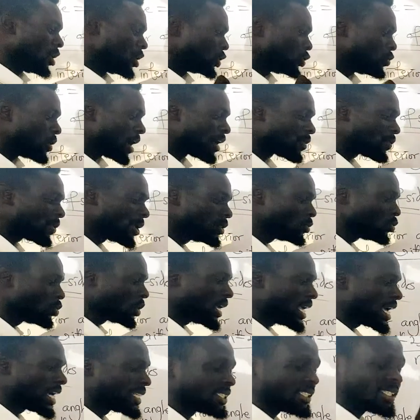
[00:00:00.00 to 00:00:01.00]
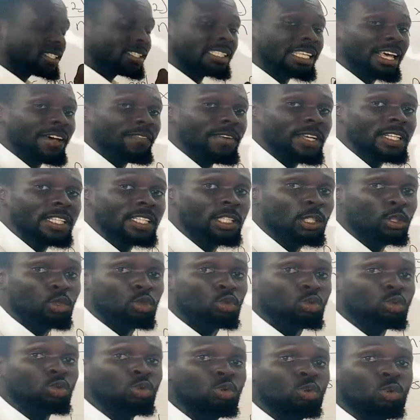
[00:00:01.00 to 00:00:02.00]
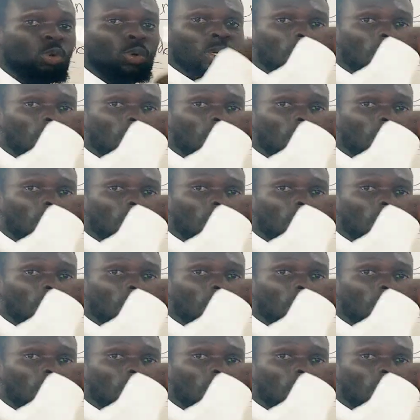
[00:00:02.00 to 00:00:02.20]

you are going to get 72